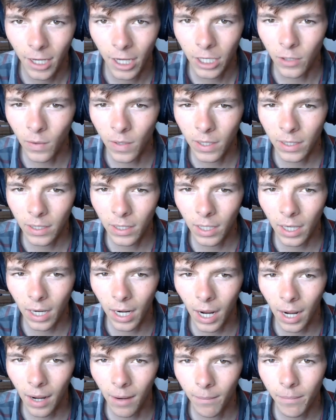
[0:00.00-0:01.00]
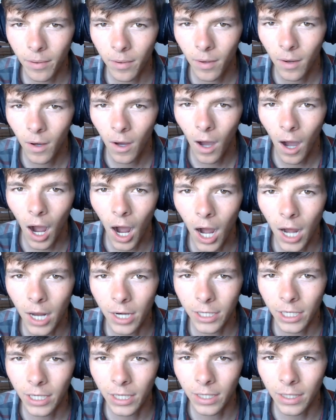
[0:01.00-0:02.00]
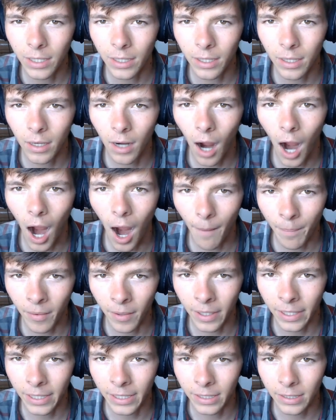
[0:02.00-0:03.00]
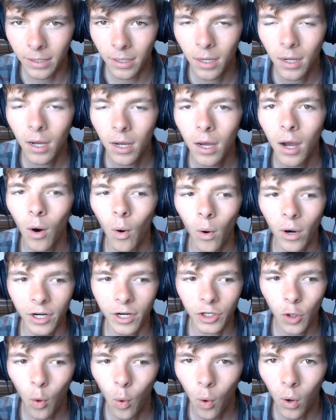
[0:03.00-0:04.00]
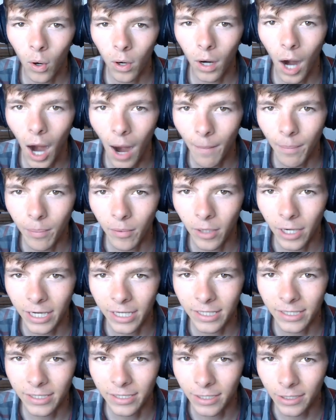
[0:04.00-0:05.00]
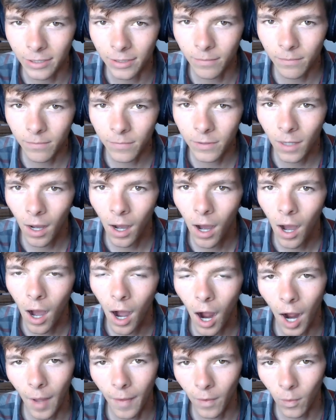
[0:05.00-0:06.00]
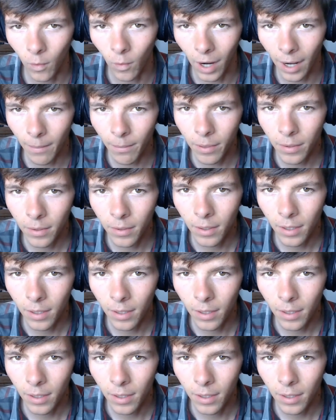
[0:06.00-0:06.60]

You can look up Onion operating or Tor operating systems on the web